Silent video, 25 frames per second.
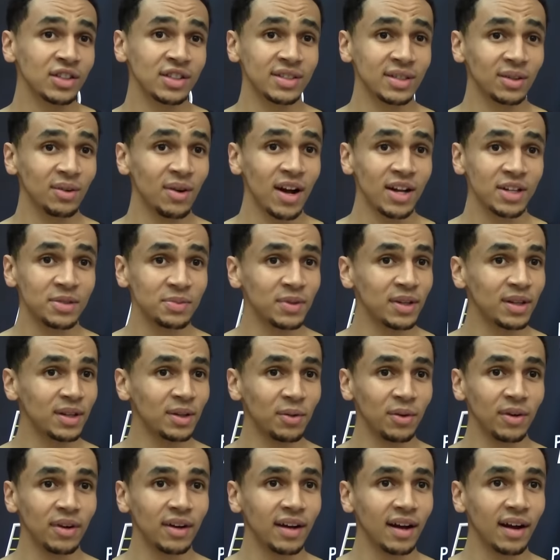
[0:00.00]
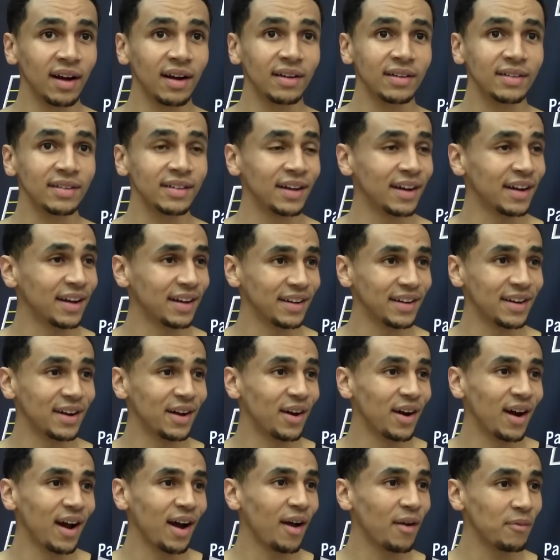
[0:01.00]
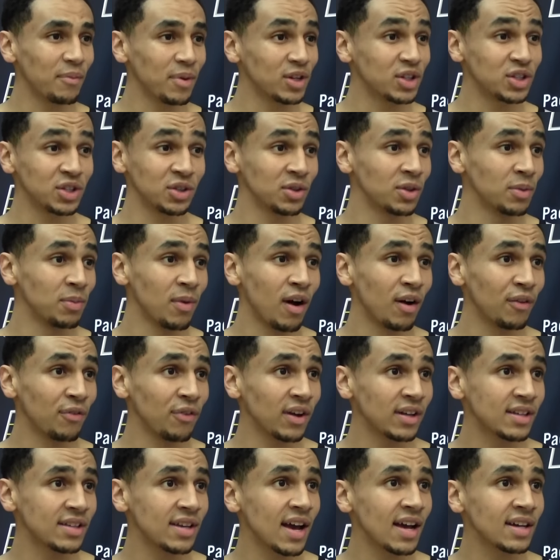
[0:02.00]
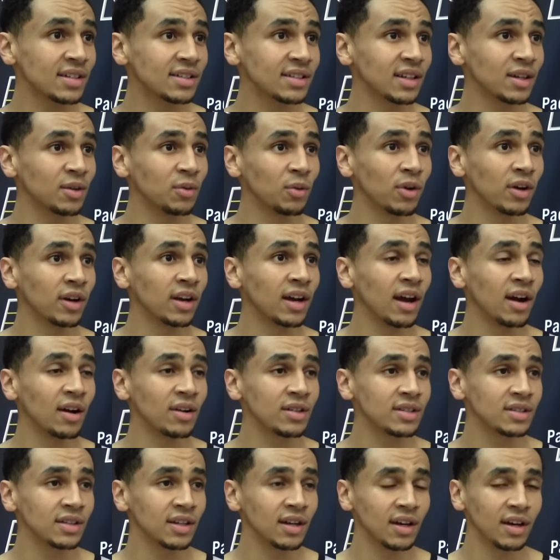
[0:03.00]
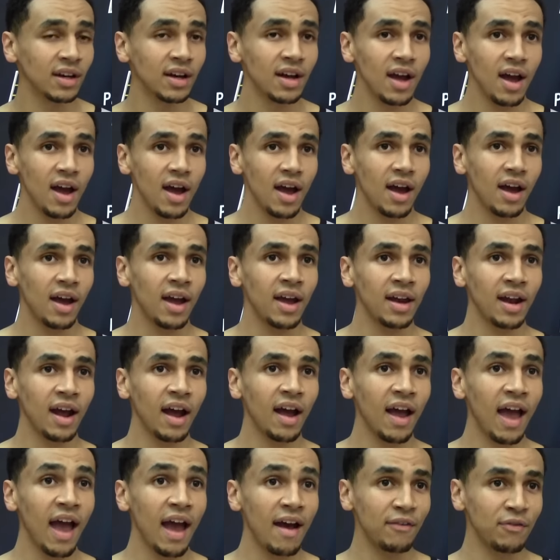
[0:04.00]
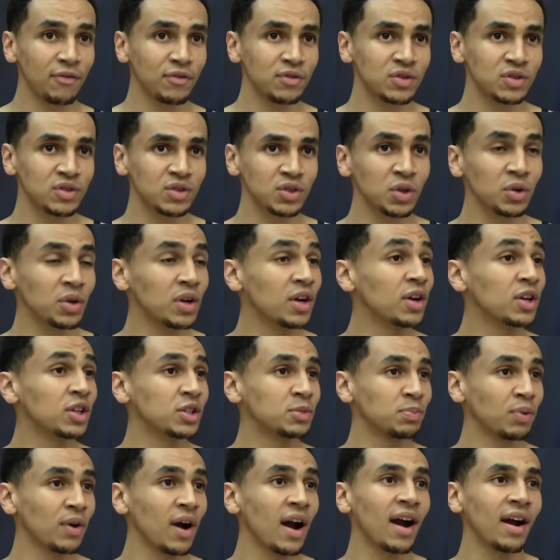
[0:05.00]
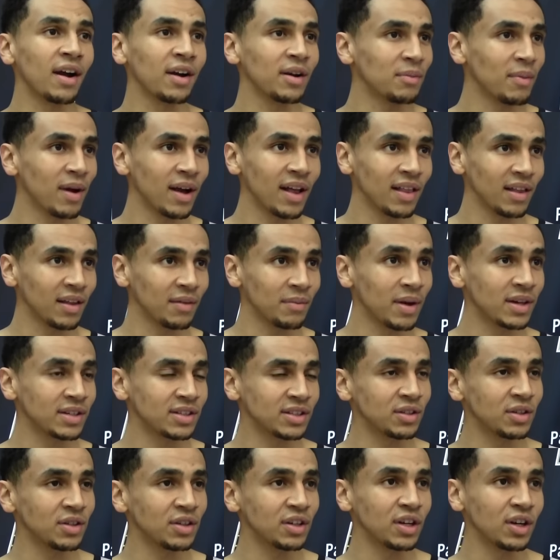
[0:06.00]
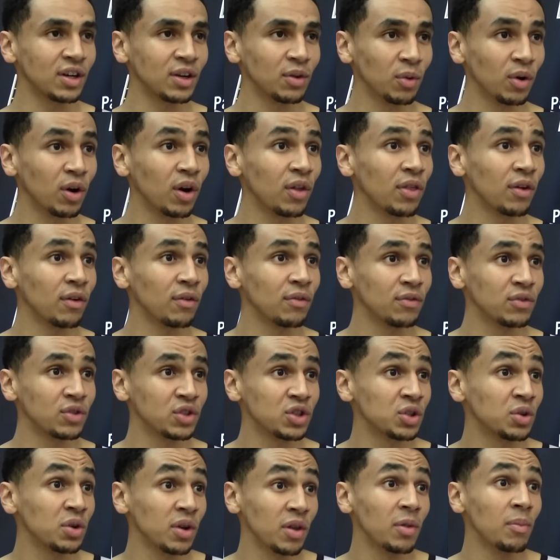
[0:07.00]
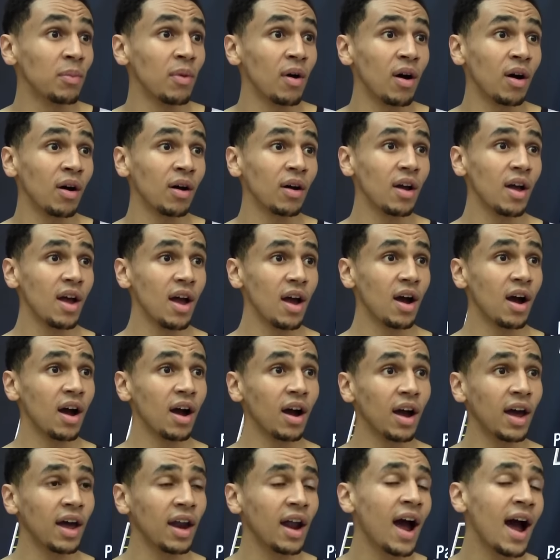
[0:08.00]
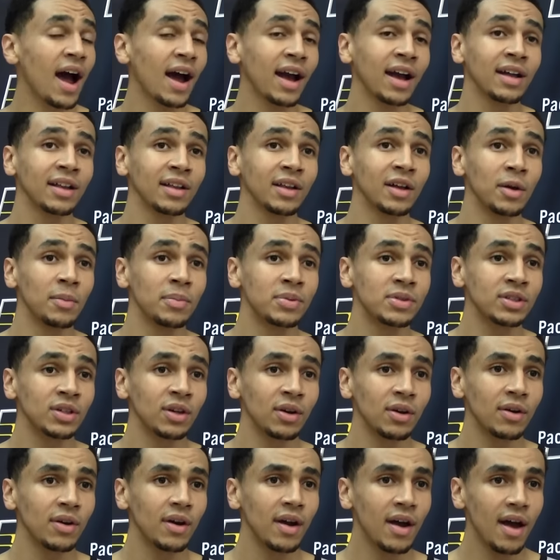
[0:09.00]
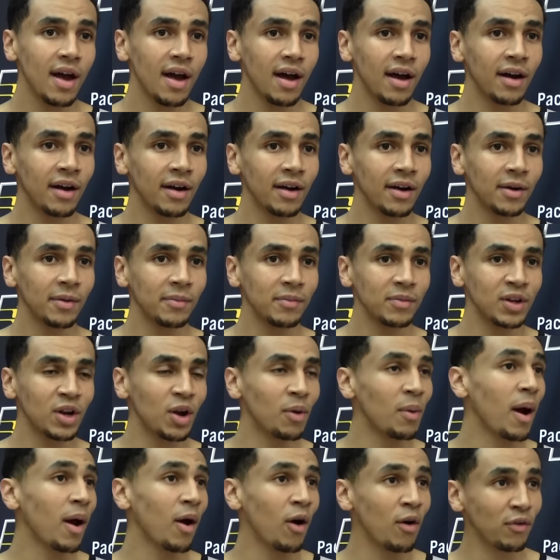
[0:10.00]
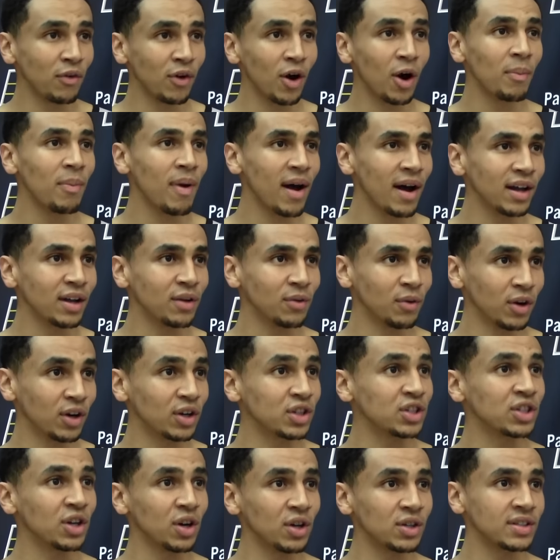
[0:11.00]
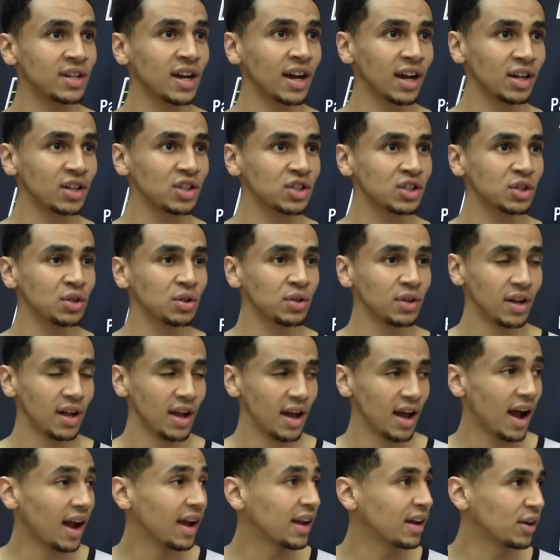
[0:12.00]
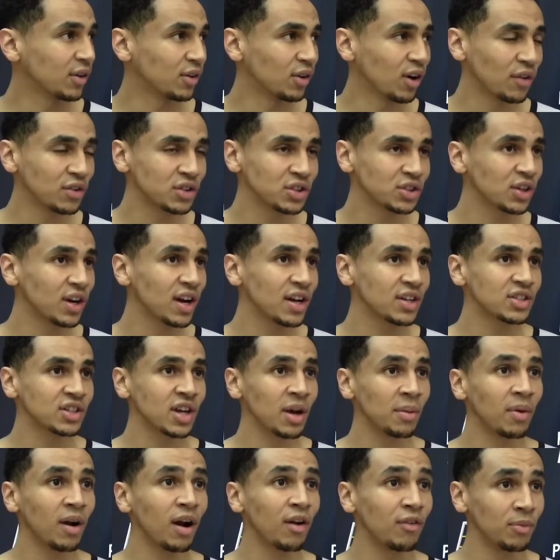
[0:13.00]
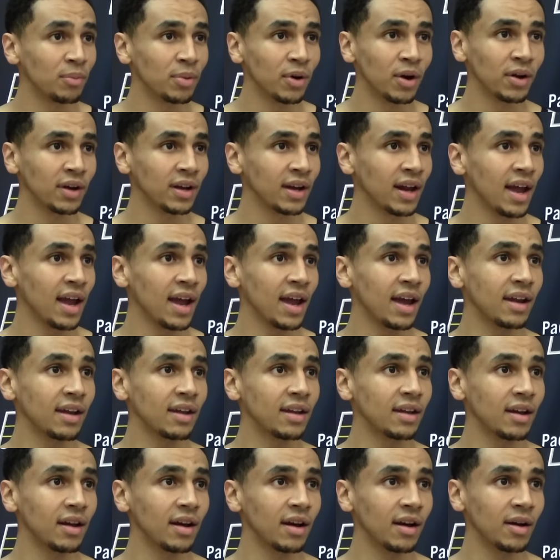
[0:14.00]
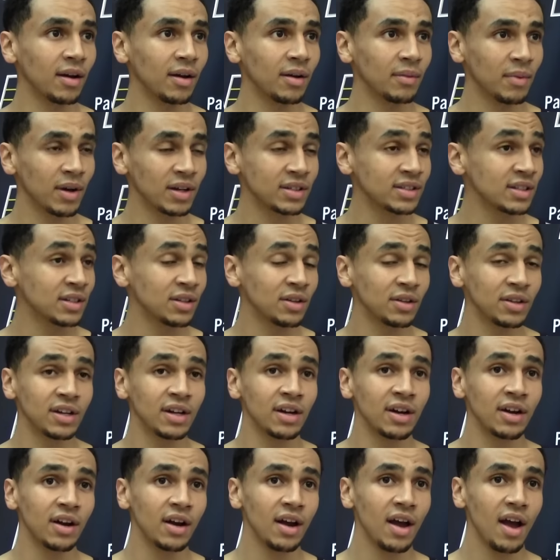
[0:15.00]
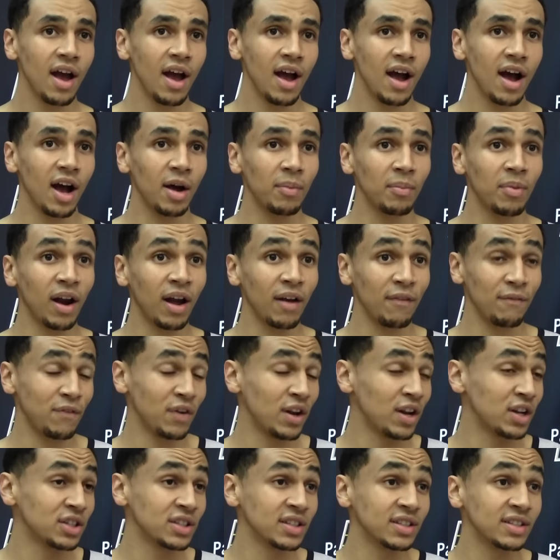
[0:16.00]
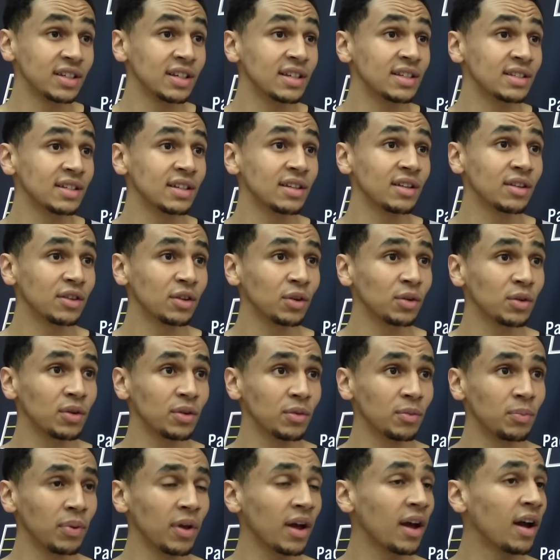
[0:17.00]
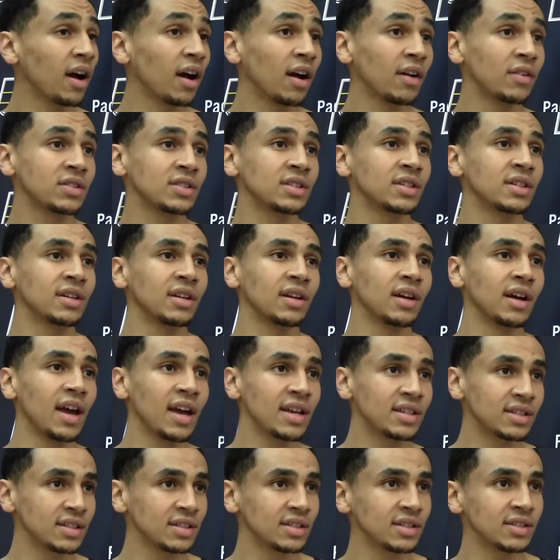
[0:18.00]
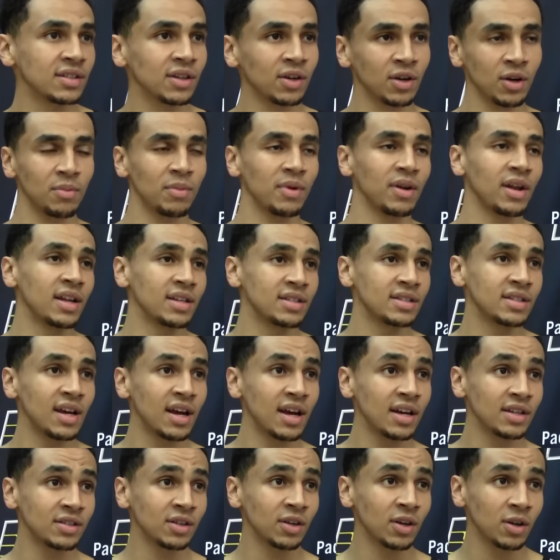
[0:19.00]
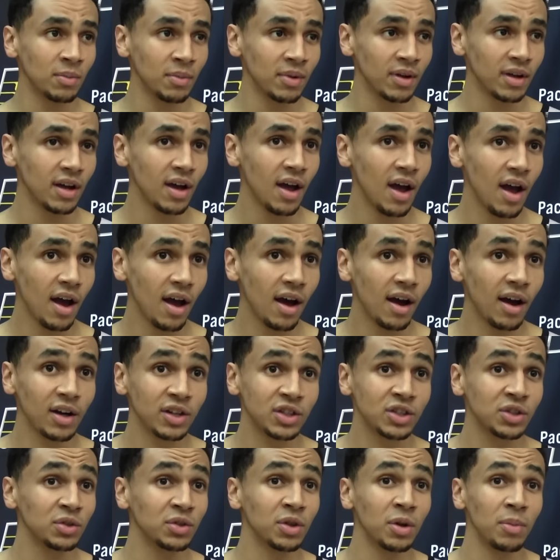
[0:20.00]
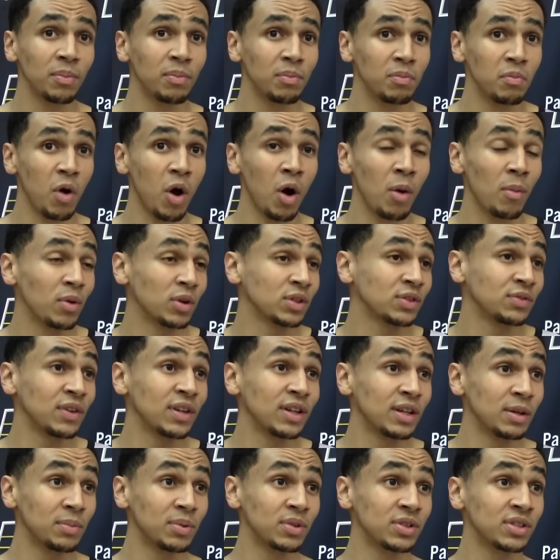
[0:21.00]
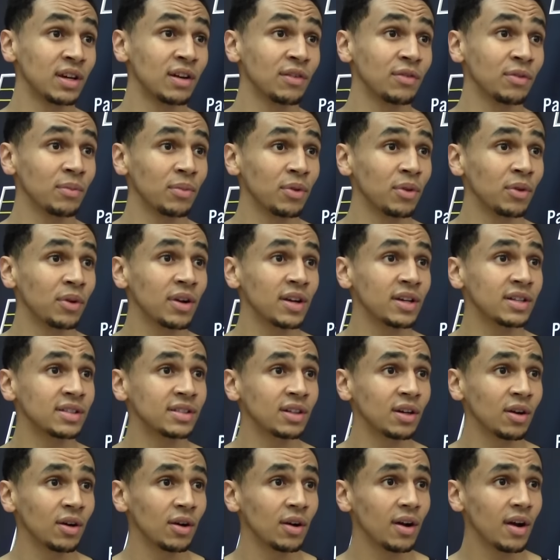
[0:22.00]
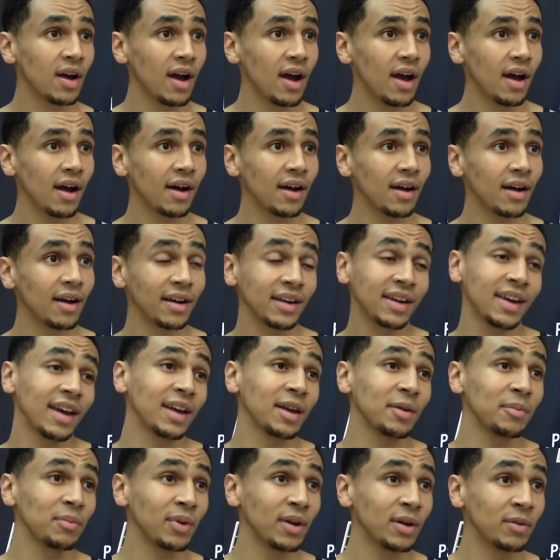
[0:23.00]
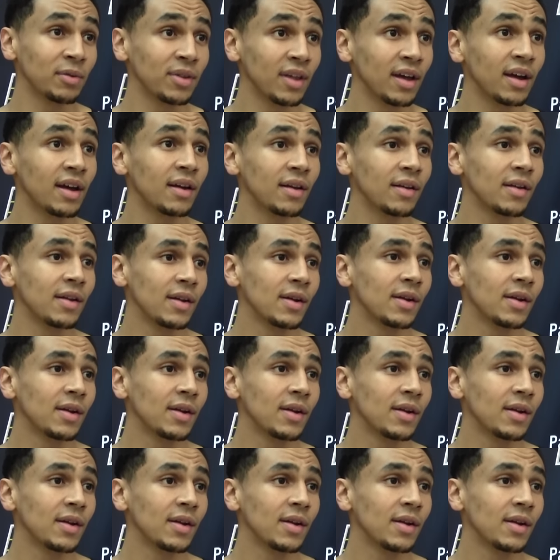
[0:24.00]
Just to watch me in the workout. I've been shooting the ball fantastic in workouts, and I have 2 years prior to my senior year worth of shooting the ball at a high clip. So, my overall body of work shows that I can shoot. I hit a rough stretch coming off a broken hand in my senior year, but I finished the season through the playoffs and ACC tournament, NCAA tournament, shooting almost 50% from three. So I can't complain with that.